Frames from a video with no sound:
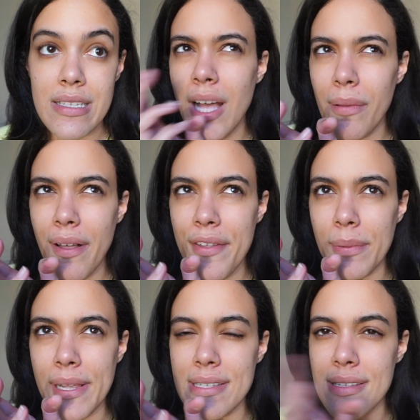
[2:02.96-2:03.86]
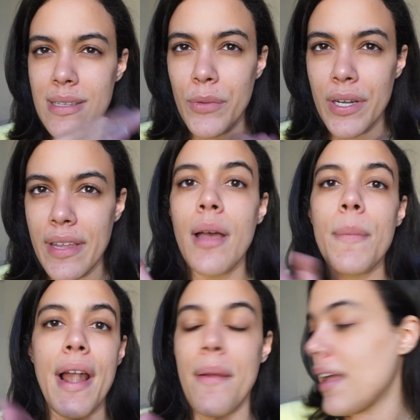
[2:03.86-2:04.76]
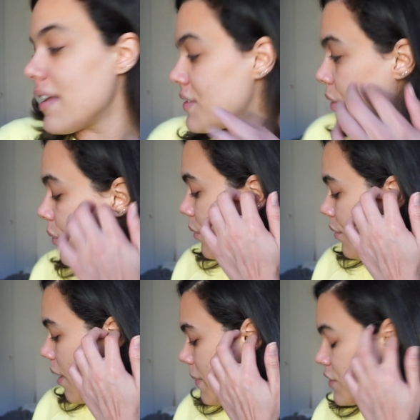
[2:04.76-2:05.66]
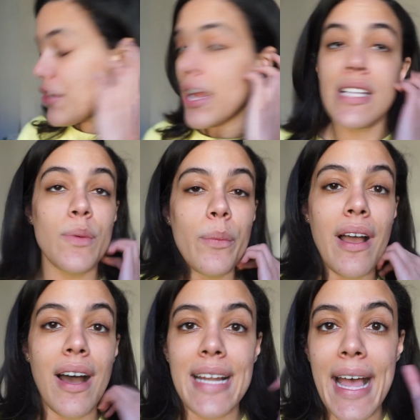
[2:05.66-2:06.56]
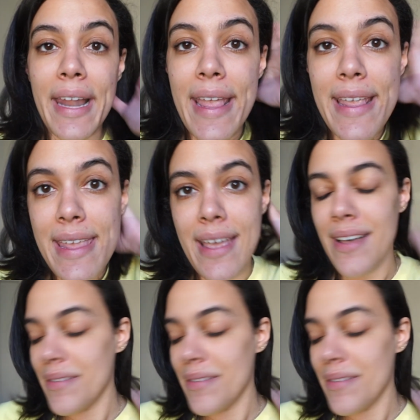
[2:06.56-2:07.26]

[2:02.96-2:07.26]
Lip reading: a couple other places somewhere in there. But anyway, so I'm gonna show you guys what we got at IKEA.